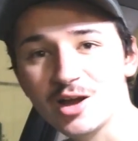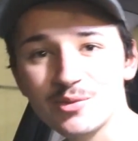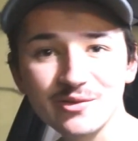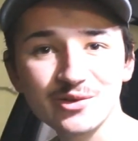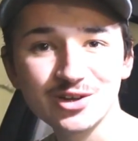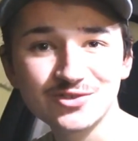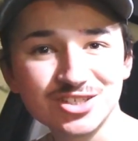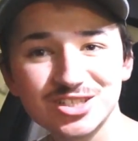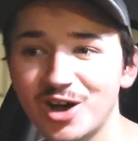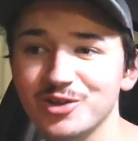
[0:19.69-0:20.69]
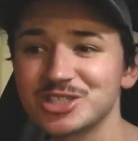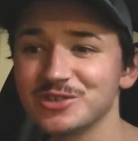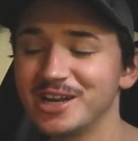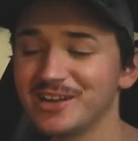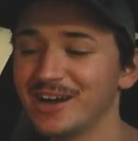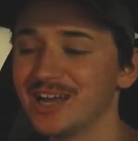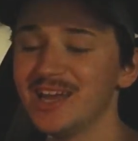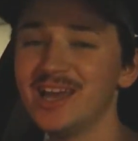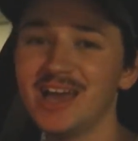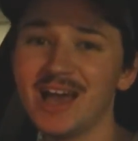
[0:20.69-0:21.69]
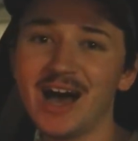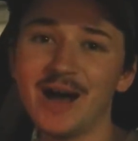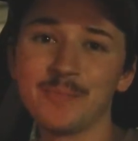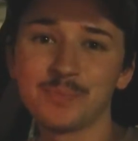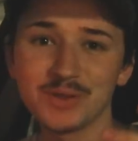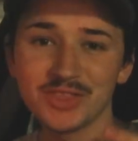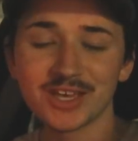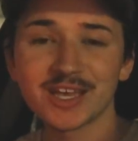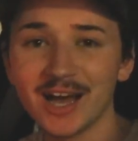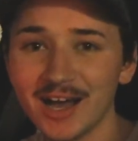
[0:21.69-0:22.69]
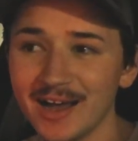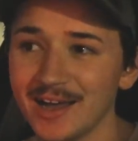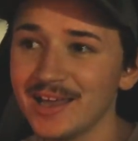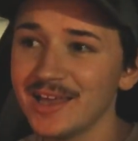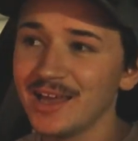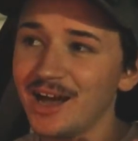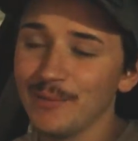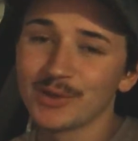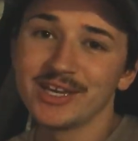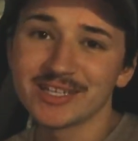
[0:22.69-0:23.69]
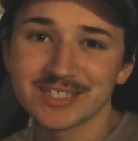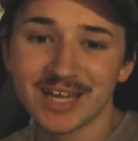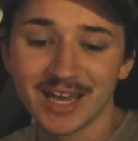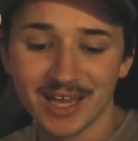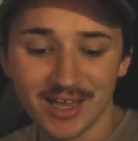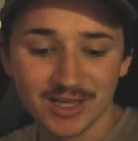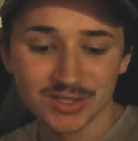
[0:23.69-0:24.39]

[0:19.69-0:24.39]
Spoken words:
I probably would have just told you anyway. But the car I'm looking at today,